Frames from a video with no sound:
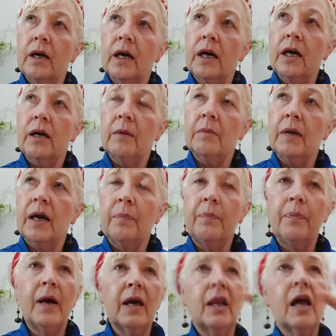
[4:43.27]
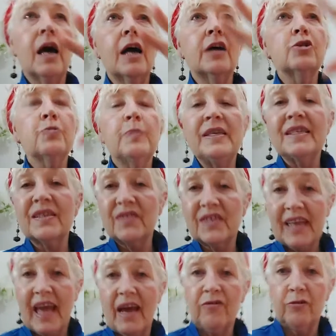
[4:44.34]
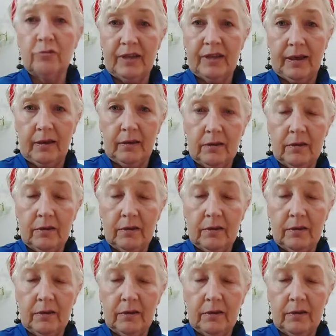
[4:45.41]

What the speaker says: a large piece of scaffolding.